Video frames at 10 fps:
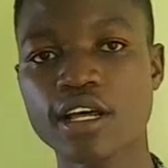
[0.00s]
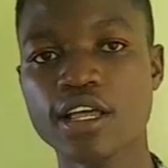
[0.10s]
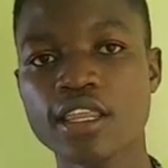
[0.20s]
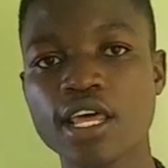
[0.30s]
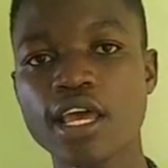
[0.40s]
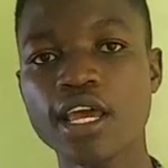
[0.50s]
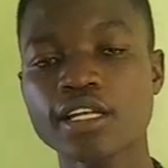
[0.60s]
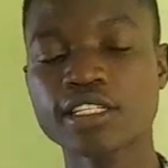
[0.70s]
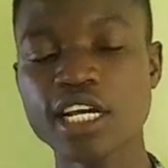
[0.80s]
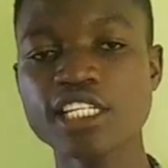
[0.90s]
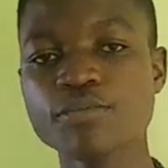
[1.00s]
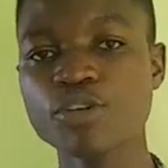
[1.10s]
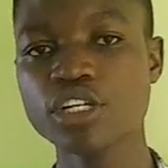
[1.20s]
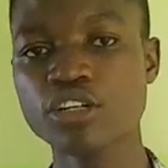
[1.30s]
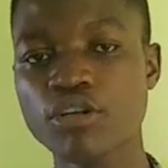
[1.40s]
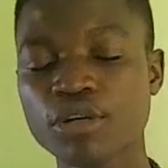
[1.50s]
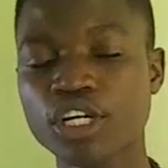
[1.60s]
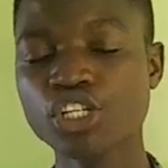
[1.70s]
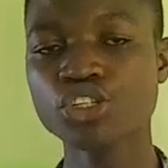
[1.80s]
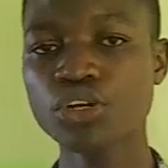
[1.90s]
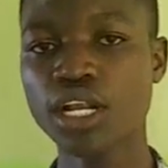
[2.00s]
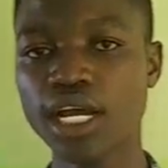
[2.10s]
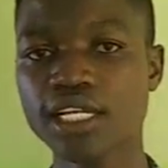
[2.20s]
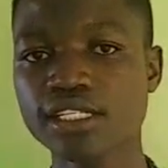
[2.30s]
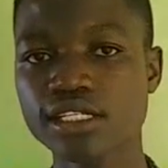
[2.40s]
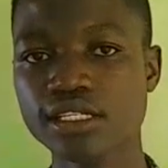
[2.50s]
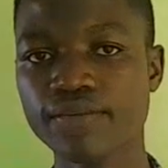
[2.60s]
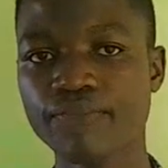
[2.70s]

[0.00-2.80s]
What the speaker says: the transport and communication lines.